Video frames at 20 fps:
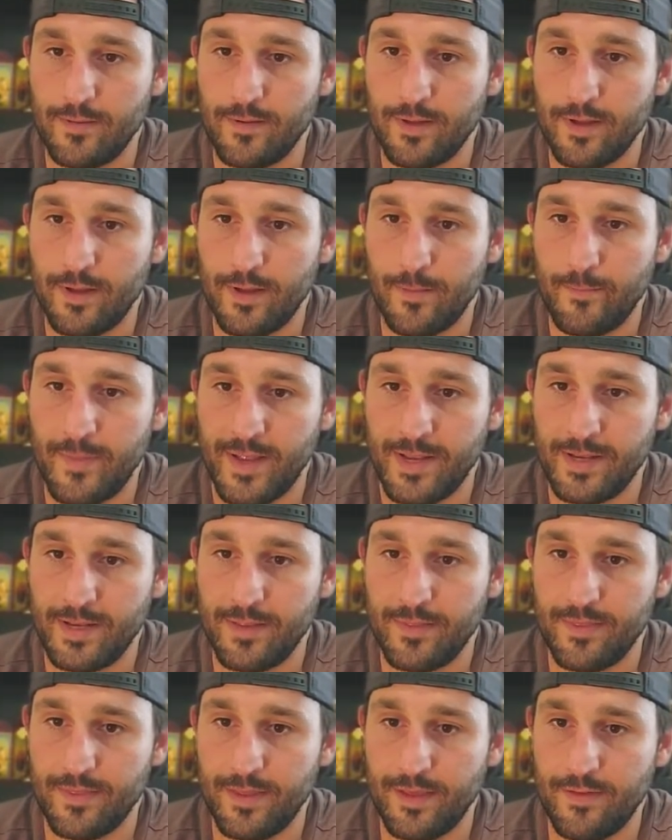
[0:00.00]
the
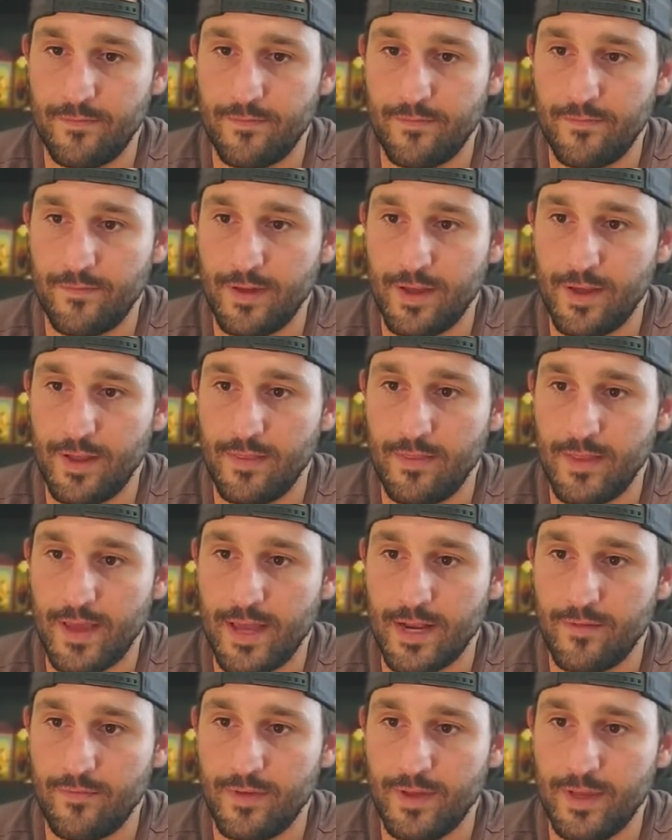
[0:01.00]
penitent thief, and
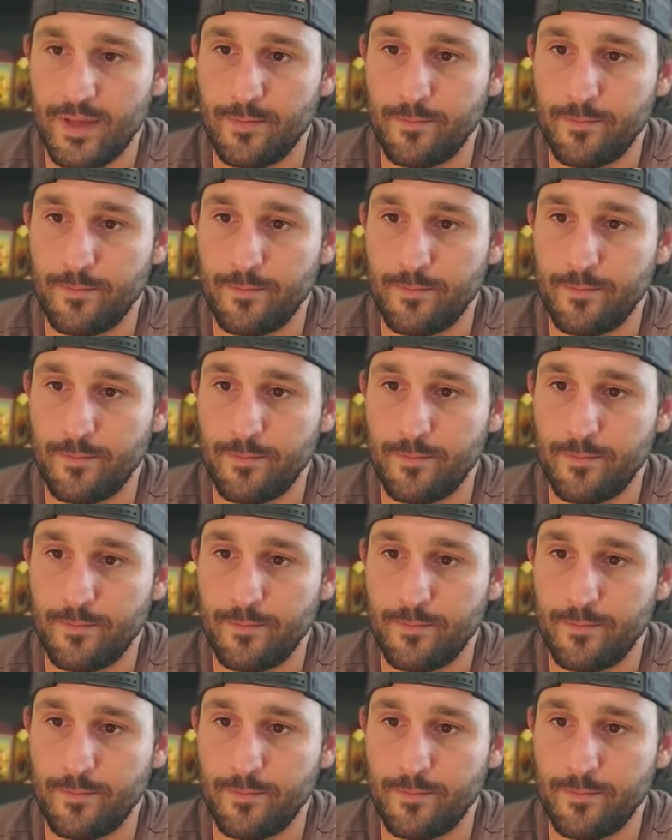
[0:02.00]
that of the